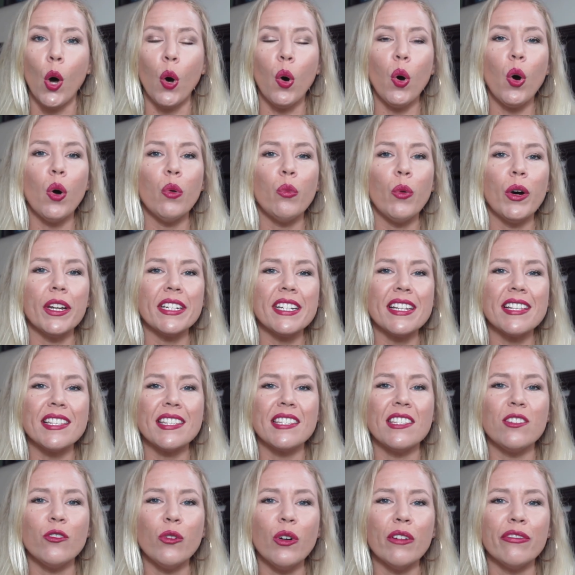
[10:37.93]
Or what
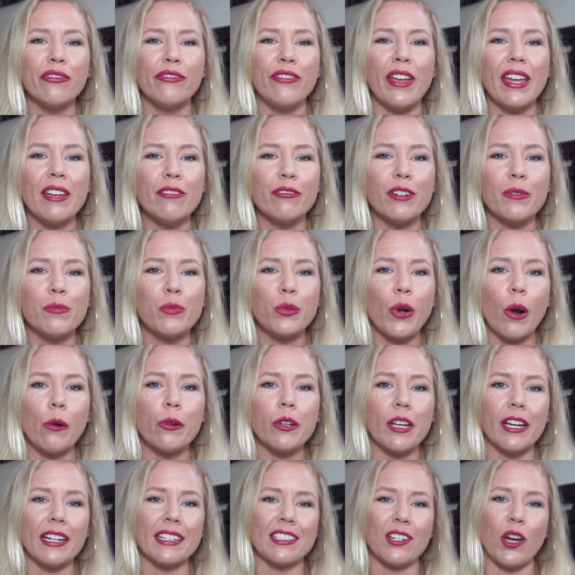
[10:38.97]
is your favorite
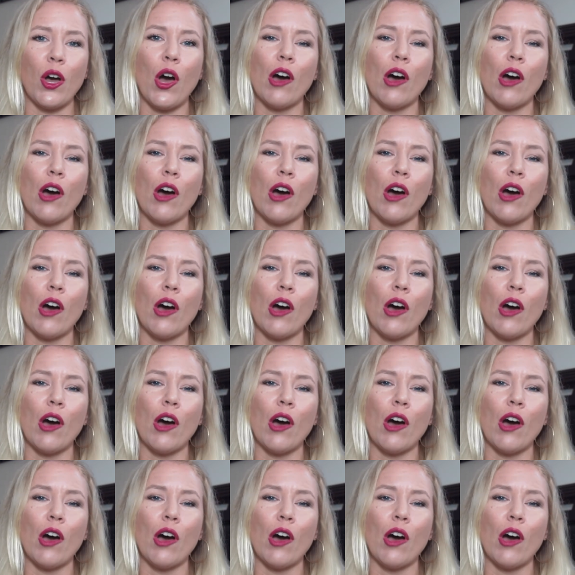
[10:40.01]
product